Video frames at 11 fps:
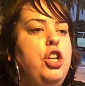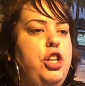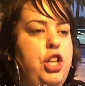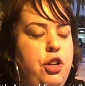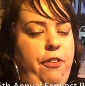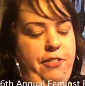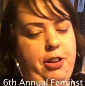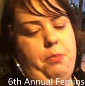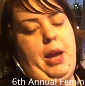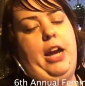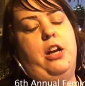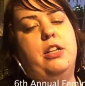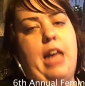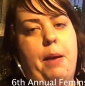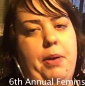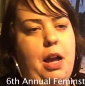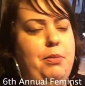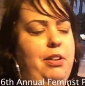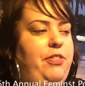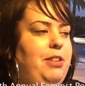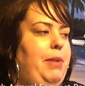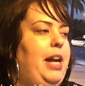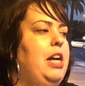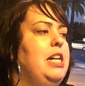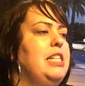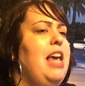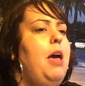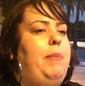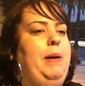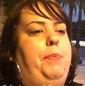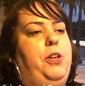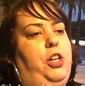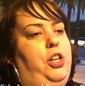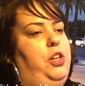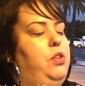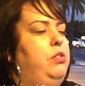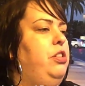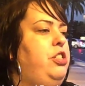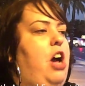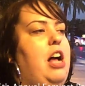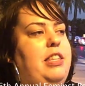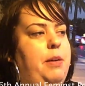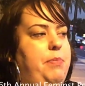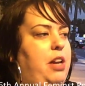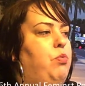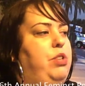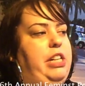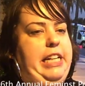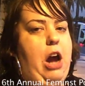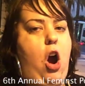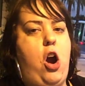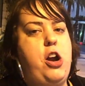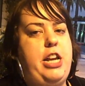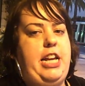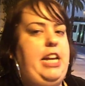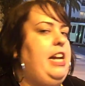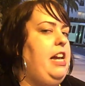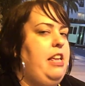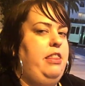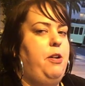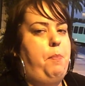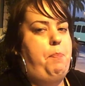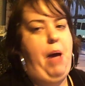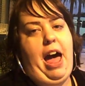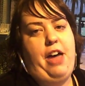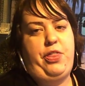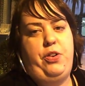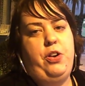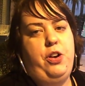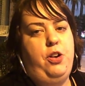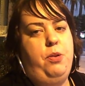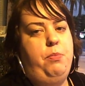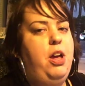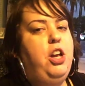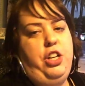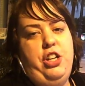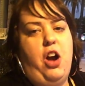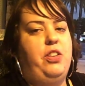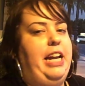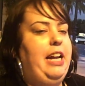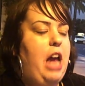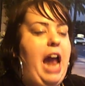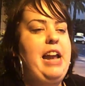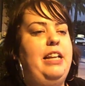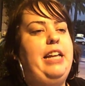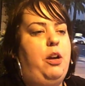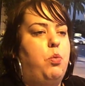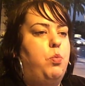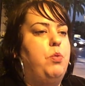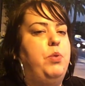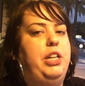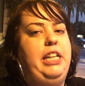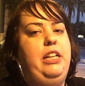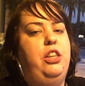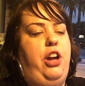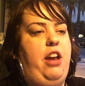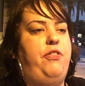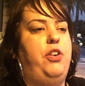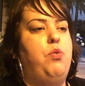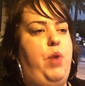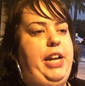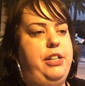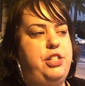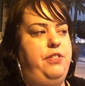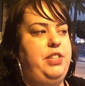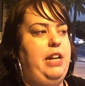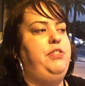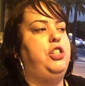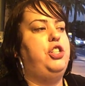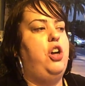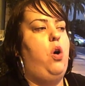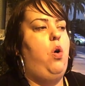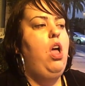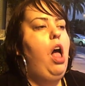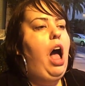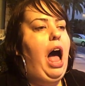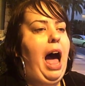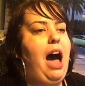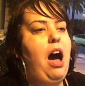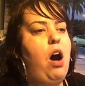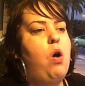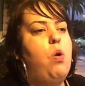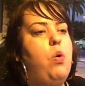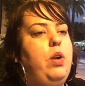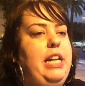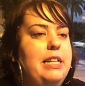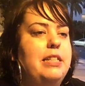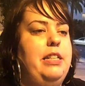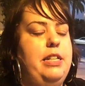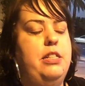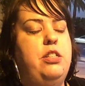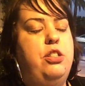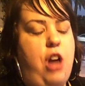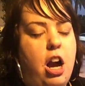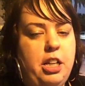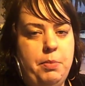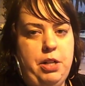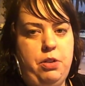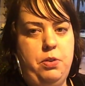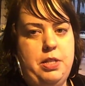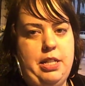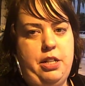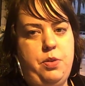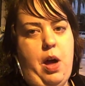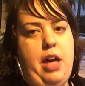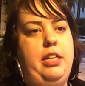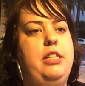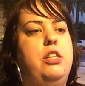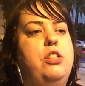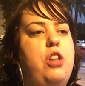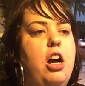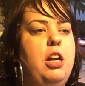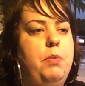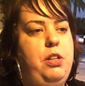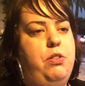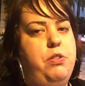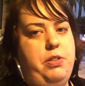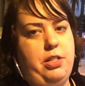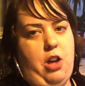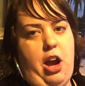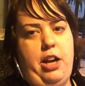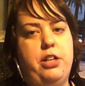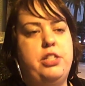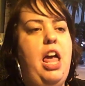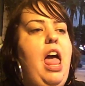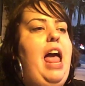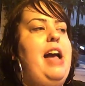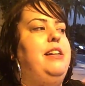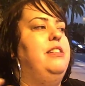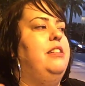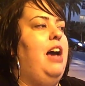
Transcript: new filmmakers, up-and-coming filmmakers, people who shot something really arty in their bathroom, we're really looking for a range of stuff to show how easy it is to document your own sexuality, to document your own desires, and